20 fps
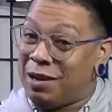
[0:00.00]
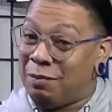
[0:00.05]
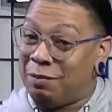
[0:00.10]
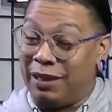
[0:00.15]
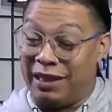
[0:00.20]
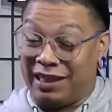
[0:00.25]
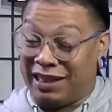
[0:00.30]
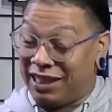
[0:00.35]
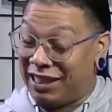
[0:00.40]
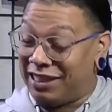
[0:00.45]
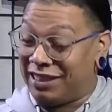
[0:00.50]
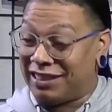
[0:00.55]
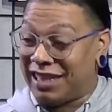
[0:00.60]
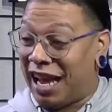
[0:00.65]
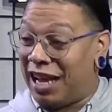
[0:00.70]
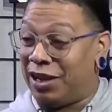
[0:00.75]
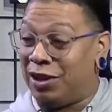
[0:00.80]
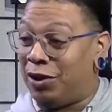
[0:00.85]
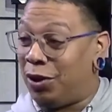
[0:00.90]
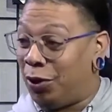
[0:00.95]
because
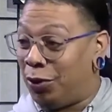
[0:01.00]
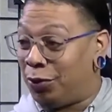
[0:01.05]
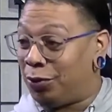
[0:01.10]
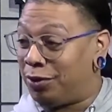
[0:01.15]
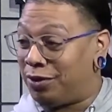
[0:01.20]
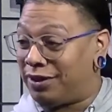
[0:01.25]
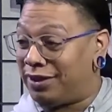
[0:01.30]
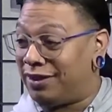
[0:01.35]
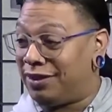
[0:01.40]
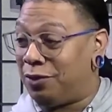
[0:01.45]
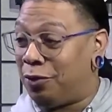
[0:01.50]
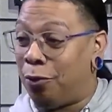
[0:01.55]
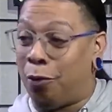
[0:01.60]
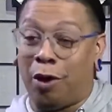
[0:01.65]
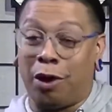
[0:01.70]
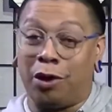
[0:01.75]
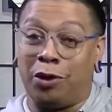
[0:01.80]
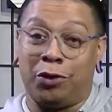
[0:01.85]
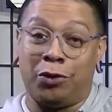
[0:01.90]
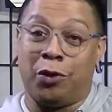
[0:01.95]
I don't
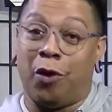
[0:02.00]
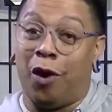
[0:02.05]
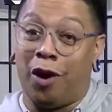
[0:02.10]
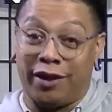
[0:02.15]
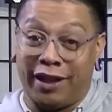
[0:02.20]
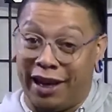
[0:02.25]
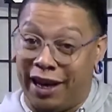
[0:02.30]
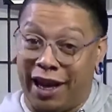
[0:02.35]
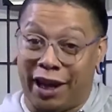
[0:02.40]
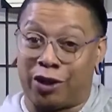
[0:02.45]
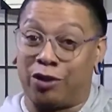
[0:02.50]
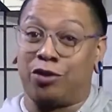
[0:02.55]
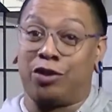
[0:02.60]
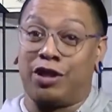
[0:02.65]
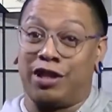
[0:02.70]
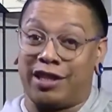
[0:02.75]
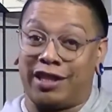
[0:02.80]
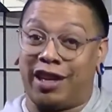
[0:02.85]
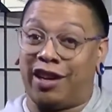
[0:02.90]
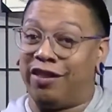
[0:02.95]
want to do all that
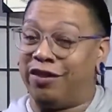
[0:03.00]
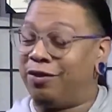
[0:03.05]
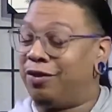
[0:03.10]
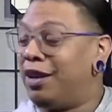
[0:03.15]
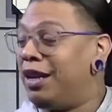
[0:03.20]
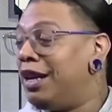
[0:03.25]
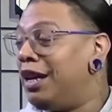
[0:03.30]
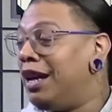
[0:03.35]
extra stuff